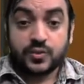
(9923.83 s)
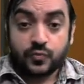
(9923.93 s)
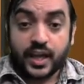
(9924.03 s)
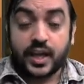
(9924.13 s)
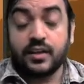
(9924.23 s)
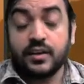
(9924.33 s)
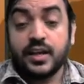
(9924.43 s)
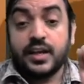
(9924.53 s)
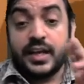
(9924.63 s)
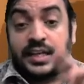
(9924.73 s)
where
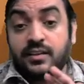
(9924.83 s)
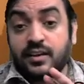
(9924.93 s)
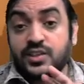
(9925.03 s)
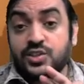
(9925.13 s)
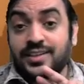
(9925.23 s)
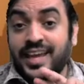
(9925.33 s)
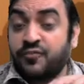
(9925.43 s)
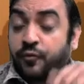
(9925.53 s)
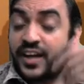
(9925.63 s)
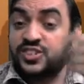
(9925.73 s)
interest can
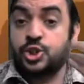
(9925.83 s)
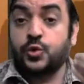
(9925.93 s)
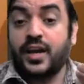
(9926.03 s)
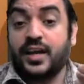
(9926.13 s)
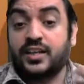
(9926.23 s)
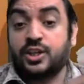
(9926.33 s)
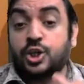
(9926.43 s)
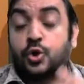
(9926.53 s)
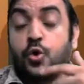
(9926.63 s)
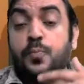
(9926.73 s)
fluctuate,
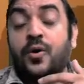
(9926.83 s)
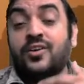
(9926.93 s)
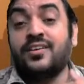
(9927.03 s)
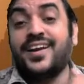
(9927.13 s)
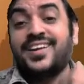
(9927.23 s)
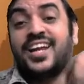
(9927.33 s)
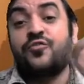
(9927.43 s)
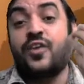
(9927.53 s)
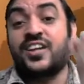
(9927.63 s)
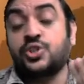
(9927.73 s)
the coupon rate can
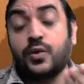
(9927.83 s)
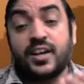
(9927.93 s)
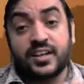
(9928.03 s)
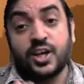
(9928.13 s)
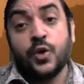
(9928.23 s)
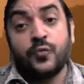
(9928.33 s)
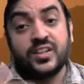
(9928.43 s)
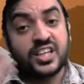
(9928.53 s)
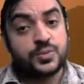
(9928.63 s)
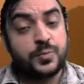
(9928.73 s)
fluctuate
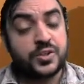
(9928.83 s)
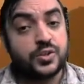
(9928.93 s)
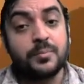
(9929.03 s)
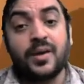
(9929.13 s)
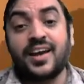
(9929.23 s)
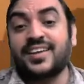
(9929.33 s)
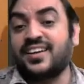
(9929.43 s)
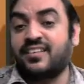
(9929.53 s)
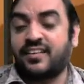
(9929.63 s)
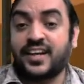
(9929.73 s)
with respect to the
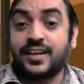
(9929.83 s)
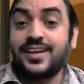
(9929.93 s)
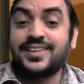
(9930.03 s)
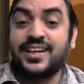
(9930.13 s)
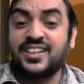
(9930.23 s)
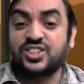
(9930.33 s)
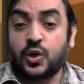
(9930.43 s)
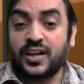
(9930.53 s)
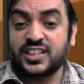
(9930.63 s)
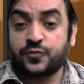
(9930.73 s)
market rate. That is
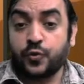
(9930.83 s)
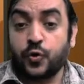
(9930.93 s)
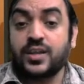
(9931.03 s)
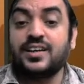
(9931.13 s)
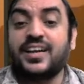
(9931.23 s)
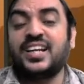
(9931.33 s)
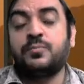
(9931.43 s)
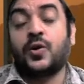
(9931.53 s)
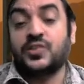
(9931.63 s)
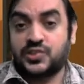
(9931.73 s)
called as floating rate
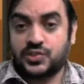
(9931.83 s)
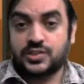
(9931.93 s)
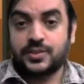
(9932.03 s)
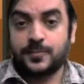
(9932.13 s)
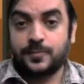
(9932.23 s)
bonds.